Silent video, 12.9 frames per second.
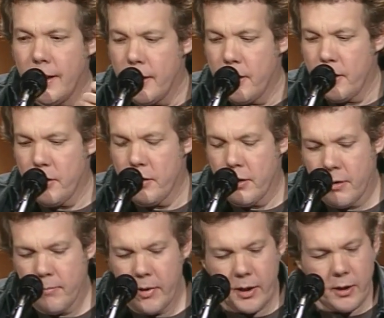You,
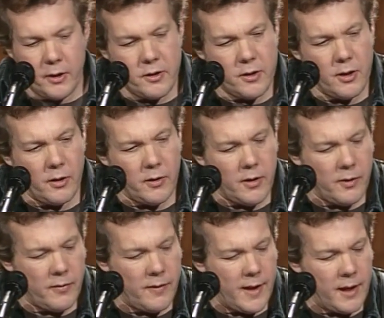because the,
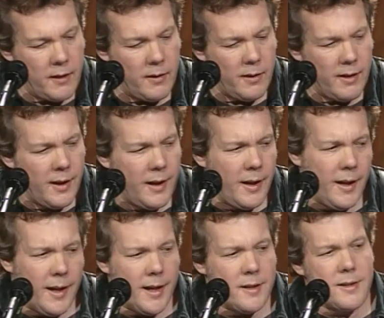the, the
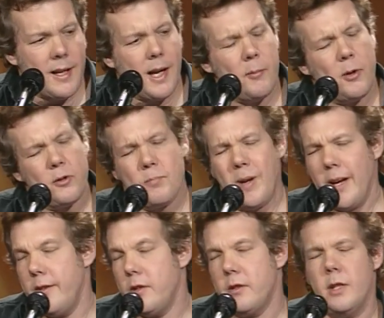as time goes
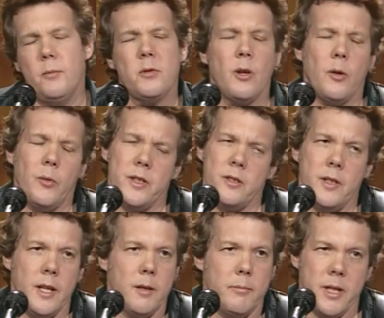by, there seems to always
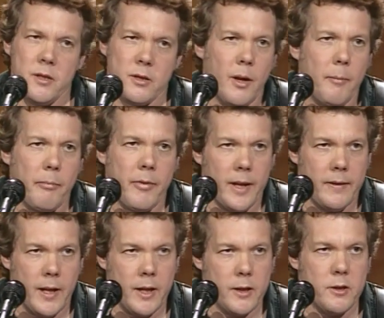need to be something
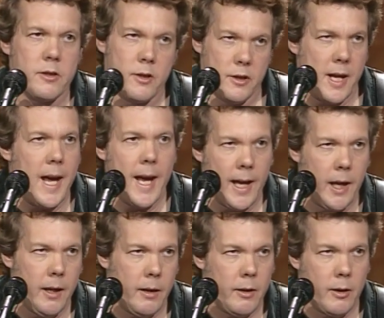that is today.
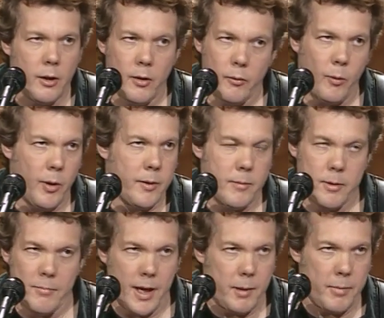Right. You know,
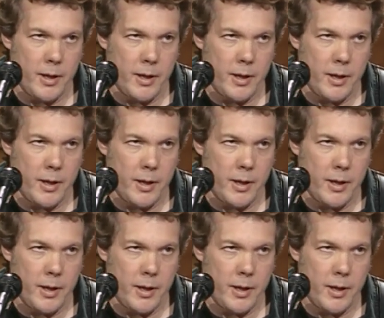one might have